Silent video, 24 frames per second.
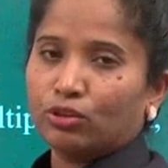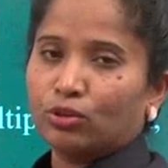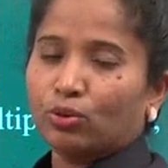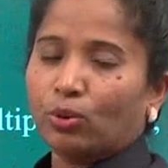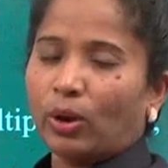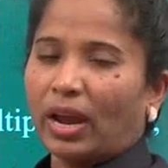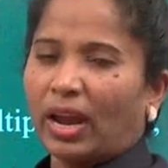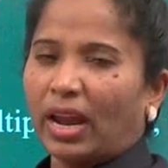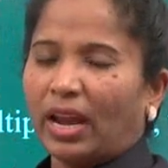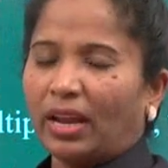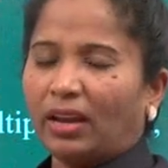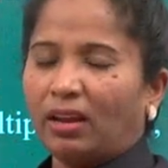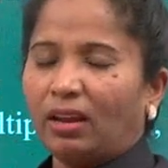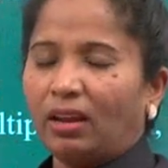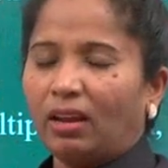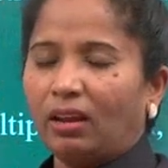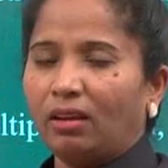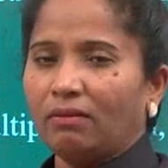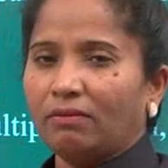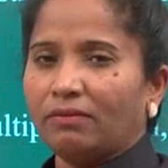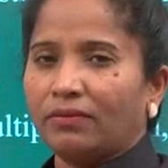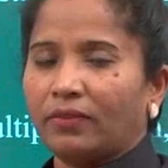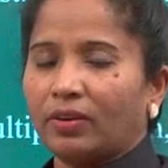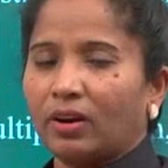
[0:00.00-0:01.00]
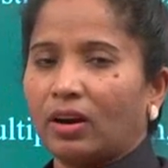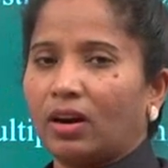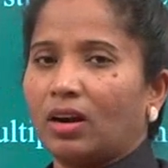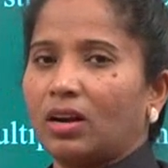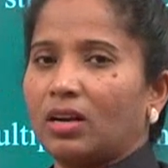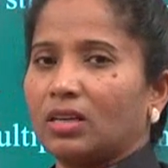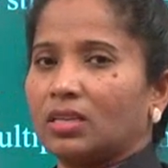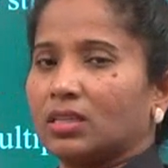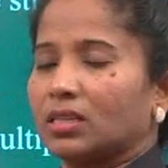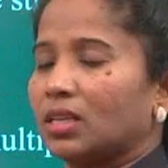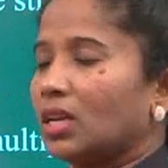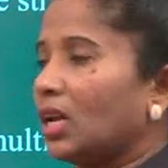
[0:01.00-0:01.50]
So any
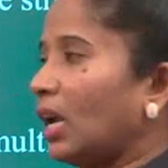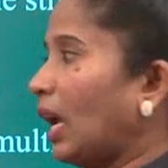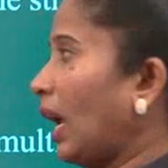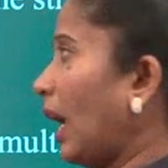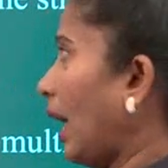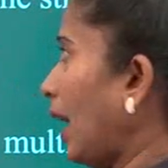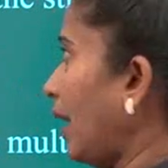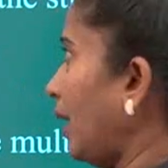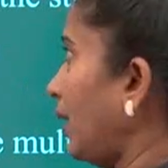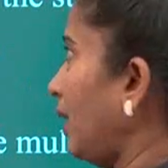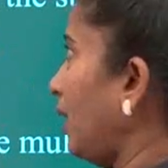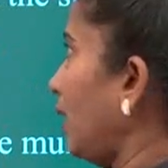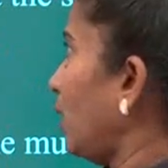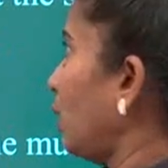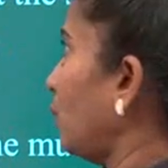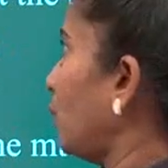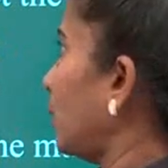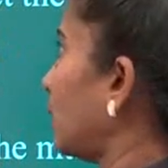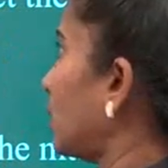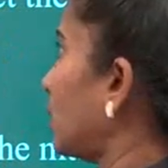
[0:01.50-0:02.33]
words ending